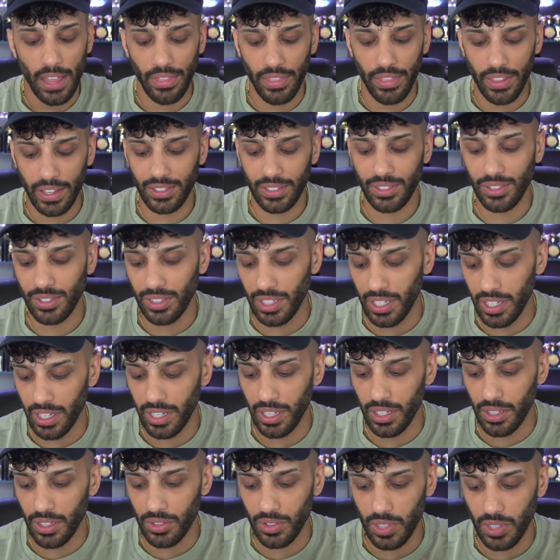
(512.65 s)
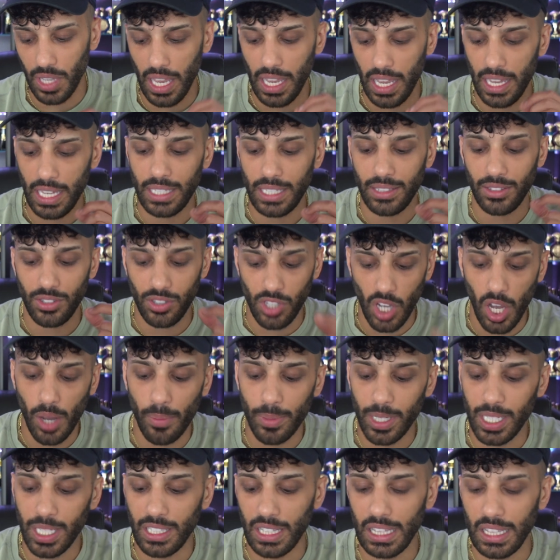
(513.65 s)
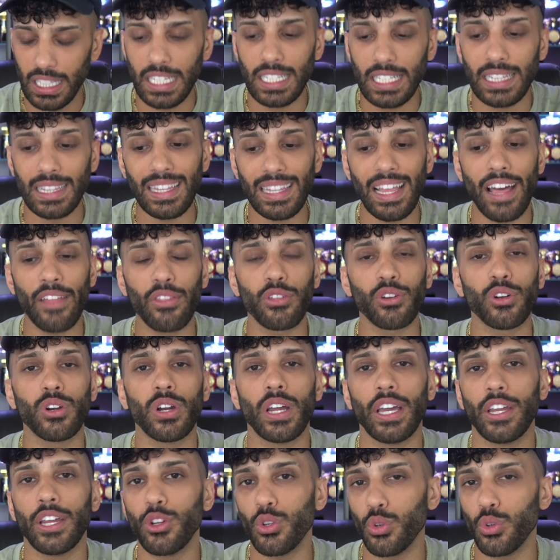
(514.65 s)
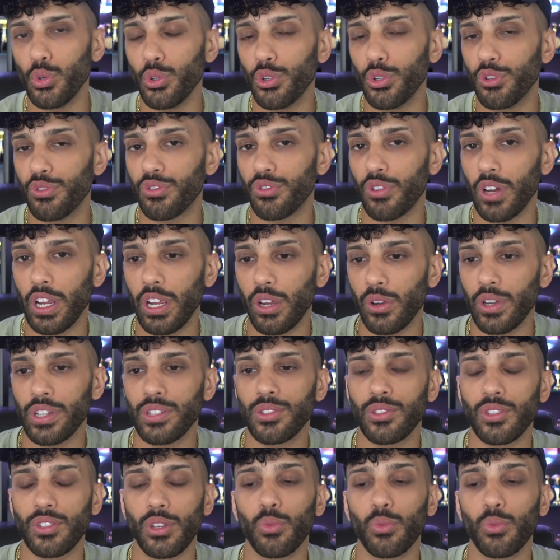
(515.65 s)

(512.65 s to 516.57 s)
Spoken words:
This is a dominantly leather and oud fragrance.